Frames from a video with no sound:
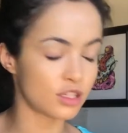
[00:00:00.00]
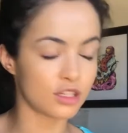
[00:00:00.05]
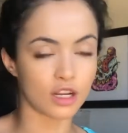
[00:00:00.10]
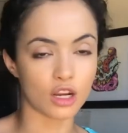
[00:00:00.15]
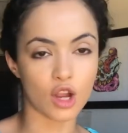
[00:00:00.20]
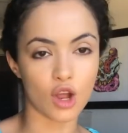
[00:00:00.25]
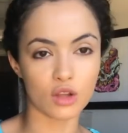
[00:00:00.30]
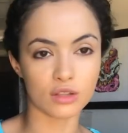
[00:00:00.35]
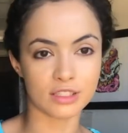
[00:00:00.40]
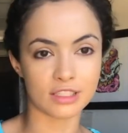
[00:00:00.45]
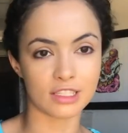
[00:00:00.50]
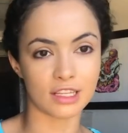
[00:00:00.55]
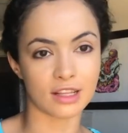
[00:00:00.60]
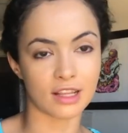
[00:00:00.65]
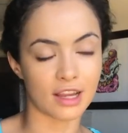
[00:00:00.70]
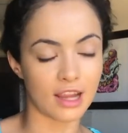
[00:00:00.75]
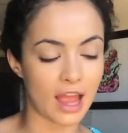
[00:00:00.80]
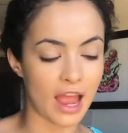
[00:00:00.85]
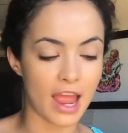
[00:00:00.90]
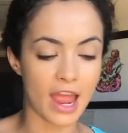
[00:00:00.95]
on to the
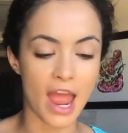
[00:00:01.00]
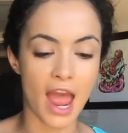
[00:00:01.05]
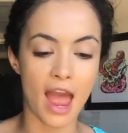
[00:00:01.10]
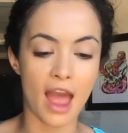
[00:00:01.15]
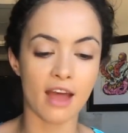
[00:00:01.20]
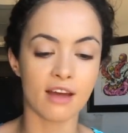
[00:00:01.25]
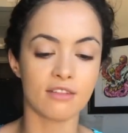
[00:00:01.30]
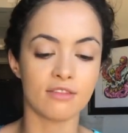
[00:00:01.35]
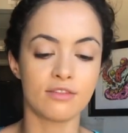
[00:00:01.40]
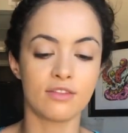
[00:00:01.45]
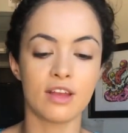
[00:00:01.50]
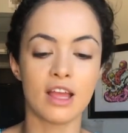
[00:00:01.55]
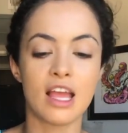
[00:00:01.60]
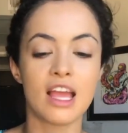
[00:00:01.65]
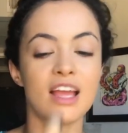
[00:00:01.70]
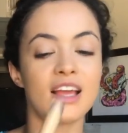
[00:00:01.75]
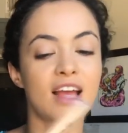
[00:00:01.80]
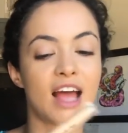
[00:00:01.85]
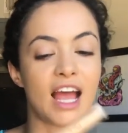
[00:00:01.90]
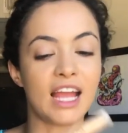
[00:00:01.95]
concealer, I have,
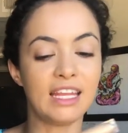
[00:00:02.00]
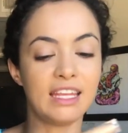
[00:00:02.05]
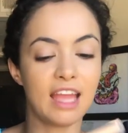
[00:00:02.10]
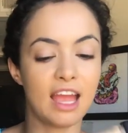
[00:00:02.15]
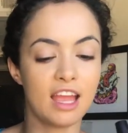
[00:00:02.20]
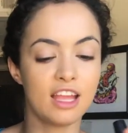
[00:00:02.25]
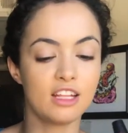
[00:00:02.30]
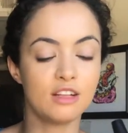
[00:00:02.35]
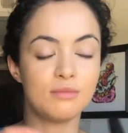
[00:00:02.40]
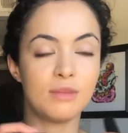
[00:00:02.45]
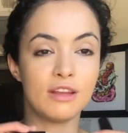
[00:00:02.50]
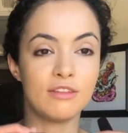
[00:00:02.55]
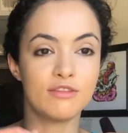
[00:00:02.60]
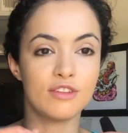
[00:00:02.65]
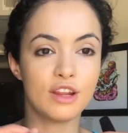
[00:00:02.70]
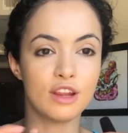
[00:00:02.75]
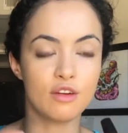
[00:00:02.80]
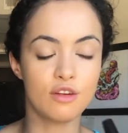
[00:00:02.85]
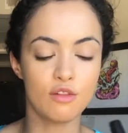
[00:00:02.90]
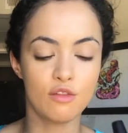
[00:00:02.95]
again, by
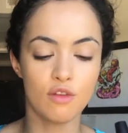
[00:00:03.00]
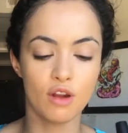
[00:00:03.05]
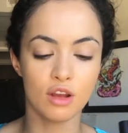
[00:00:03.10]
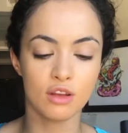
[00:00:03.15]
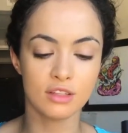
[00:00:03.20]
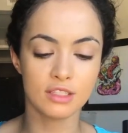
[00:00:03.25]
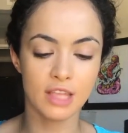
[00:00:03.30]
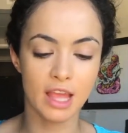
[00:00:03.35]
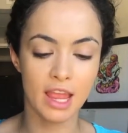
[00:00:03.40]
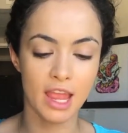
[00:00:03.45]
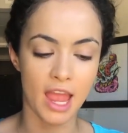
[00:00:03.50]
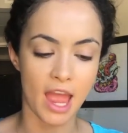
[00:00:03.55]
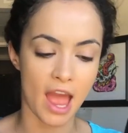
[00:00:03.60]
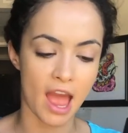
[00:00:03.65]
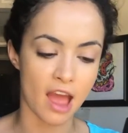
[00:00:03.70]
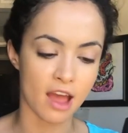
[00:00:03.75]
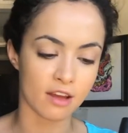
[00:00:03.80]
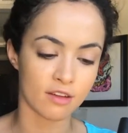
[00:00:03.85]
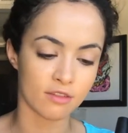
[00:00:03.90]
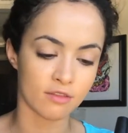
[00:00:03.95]
Frankie Rose, I
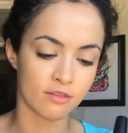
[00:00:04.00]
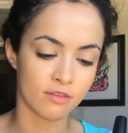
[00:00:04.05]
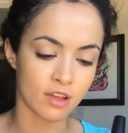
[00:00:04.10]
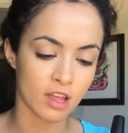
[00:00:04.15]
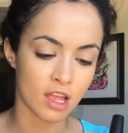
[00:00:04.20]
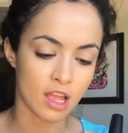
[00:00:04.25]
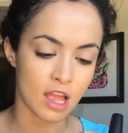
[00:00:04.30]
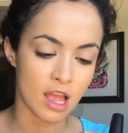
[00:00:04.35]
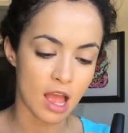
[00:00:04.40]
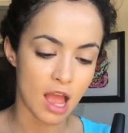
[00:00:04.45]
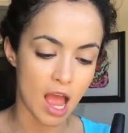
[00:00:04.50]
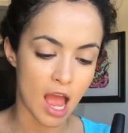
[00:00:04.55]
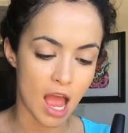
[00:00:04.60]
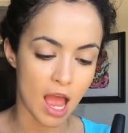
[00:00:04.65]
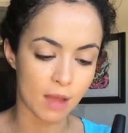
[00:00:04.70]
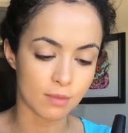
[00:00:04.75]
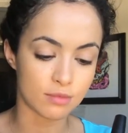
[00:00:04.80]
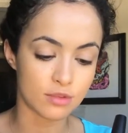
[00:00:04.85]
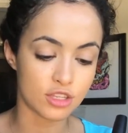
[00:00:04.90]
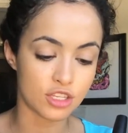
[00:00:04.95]
have
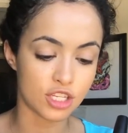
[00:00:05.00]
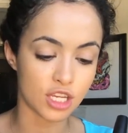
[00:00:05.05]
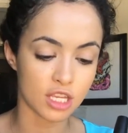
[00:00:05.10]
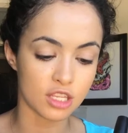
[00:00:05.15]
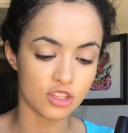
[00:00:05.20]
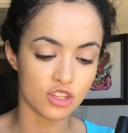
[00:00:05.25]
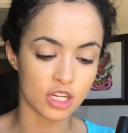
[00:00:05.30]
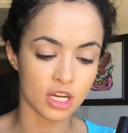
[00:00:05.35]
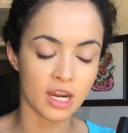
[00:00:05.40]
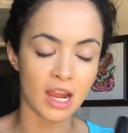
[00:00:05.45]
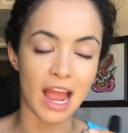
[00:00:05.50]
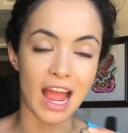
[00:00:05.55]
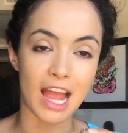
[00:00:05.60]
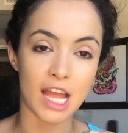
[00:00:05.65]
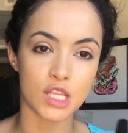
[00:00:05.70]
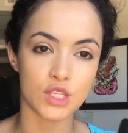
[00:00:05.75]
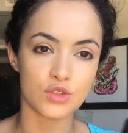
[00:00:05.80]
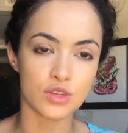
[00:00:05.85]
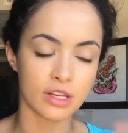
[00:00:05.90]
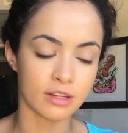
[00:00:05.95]
Ginger
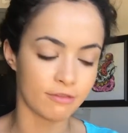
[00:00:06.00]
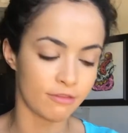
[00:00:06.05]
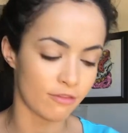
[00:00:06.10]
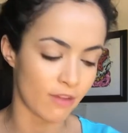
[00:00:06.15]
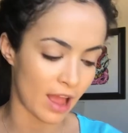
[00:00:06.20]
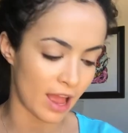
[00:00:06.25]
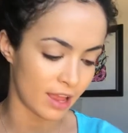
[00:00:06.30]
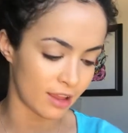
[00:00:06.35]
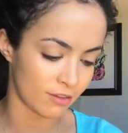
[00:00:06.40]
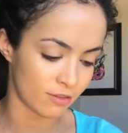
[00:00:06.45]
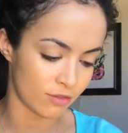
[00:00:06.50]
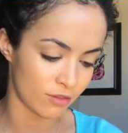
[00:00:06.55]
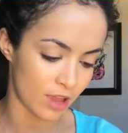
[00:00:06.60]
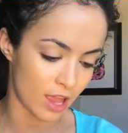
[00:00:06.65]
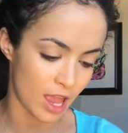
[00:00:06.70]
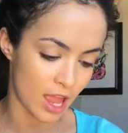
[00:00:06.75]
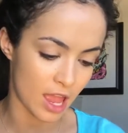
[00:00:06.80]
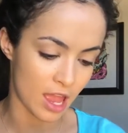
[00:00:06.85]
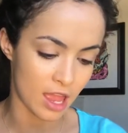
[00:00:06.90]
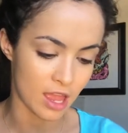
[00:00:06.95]
105
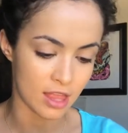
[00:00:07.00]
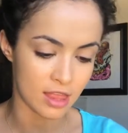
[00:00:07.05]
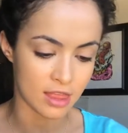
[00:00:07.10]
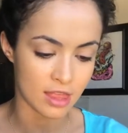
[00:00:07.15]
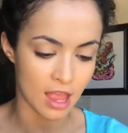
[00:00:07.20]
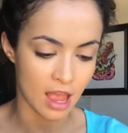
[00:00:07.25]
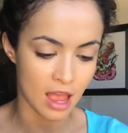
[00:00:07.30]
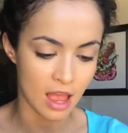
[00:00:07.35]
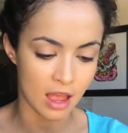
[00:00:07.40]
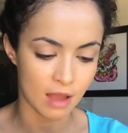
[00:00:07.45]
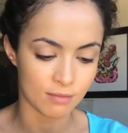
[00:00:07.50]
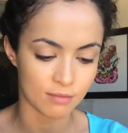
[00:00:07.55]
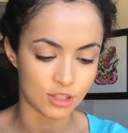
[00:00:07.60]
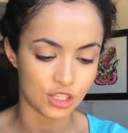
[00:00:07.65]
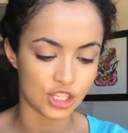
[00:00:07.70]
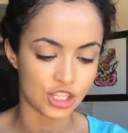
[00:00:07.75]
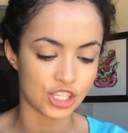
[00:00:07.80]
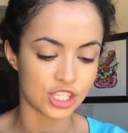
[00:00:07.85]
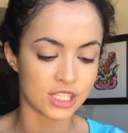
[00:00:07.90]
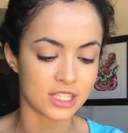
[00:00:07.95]
and
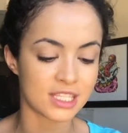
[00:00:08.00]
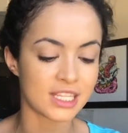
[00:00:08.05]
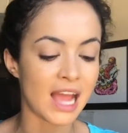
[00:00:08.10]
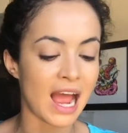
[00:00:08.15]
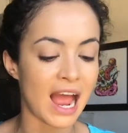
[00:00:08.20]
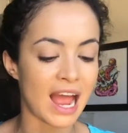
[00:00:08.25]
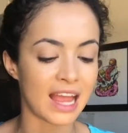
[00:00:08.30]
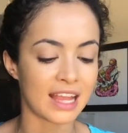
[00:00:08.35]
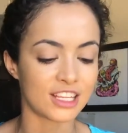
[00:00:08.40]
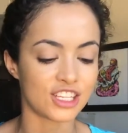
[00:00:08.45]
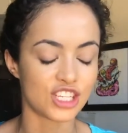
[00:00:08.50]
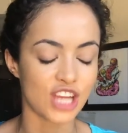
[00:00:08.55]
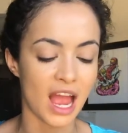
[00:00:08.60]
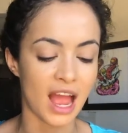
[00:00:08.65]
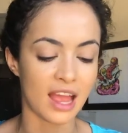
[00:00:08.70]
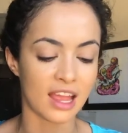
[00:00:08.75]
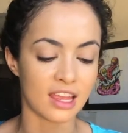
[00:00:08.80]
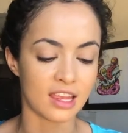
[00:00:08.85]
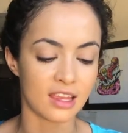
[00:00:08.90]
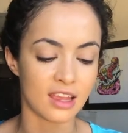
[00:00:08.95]

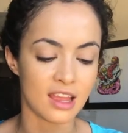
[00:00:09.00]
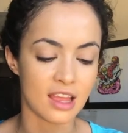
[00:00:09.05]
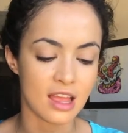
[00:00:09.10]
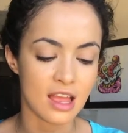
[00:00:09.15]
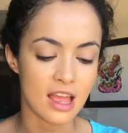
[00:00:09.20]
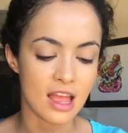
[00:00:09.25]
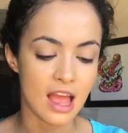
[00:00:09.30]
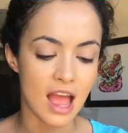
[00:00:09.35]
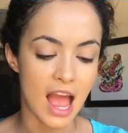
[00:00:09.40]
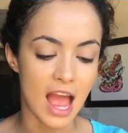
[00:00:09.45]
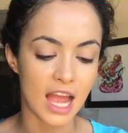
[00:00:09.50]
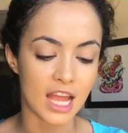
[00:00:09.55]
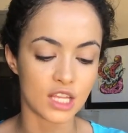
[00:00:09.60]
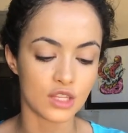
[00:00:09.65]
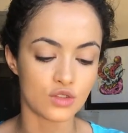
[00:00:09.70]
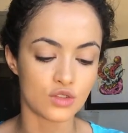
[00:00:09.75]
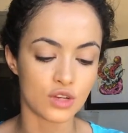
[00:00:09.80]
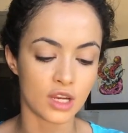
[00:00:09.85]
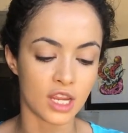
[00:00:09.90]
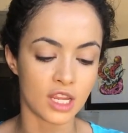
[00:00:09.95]
Chai
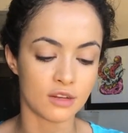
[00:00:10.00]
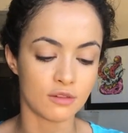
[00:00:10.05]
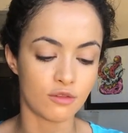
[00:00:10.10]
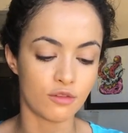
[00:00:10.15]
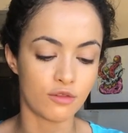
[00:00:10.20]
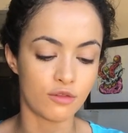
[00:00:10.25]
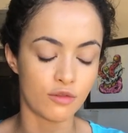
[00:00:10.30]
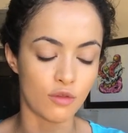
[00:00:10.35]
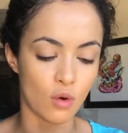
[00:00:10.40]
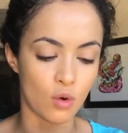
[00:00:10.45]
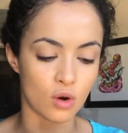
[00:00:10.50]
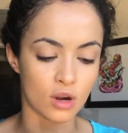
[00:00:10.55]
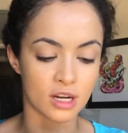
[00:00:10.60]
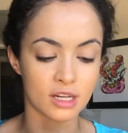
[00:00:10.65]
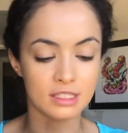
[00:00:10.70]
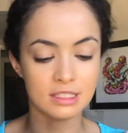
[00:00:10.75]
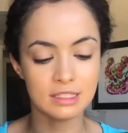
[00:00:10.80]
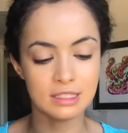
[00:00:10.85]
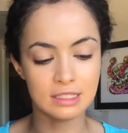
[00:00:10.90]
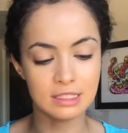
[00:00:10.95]

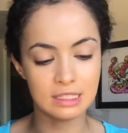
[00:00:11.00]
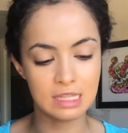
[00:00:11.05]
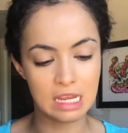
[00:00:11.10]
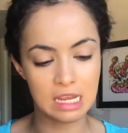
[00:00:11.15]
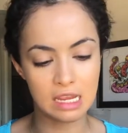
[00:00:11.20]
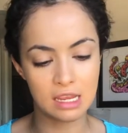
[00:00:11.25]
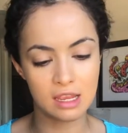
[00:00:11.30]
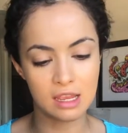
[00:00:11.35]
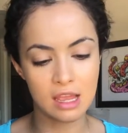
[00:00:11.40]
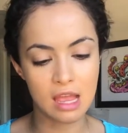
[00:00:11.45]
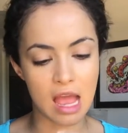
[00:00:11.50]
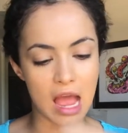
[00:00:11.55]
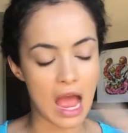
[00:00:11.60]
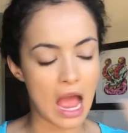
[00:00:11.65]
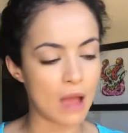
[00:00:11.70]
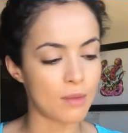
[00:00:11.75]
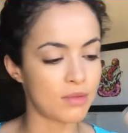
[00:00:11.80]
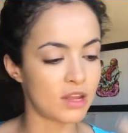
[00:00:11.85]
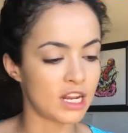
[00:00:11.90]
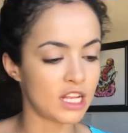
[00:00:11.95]
104C.
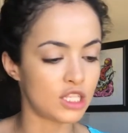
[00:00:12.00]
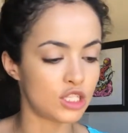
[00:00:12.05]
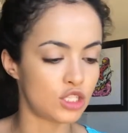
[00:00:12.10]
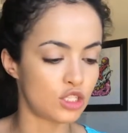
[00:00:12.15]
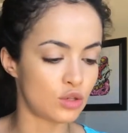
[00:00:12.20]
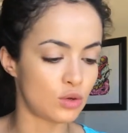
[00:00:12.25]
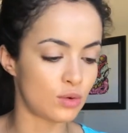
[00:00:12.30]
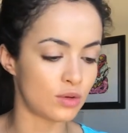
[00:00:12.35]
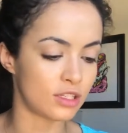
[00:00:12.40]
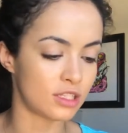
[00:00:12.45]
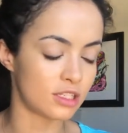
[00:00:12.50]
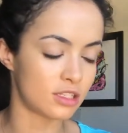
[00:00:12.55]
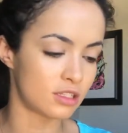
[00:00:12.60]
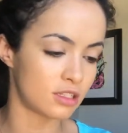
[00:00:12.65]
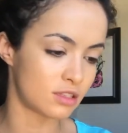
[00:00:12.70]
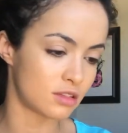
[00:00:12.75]
I'm gonna do